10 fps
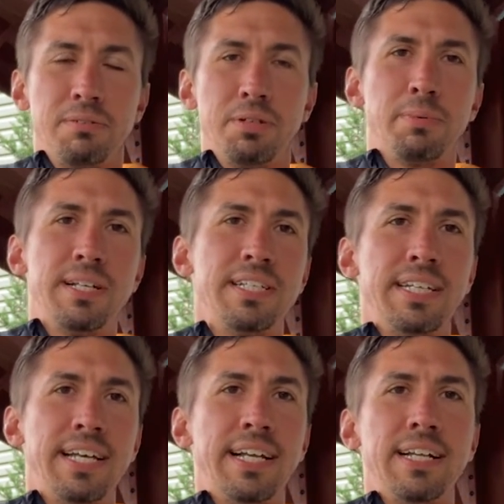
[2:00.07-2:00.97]
to once
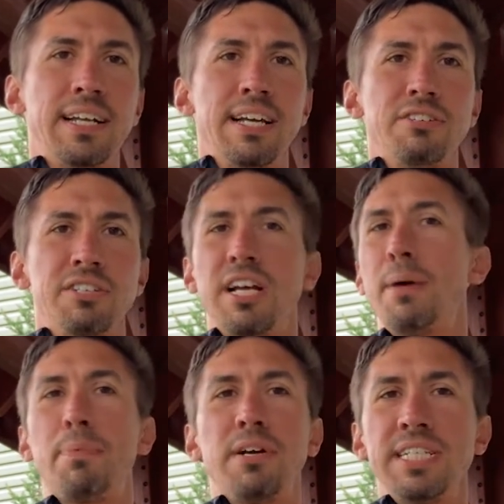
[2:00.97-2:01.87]
again just
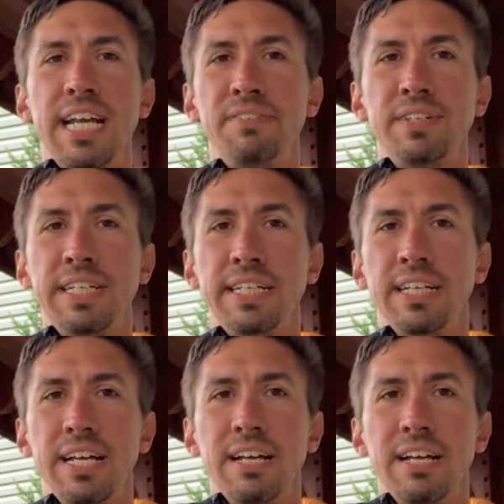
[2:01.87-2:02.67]
up our safety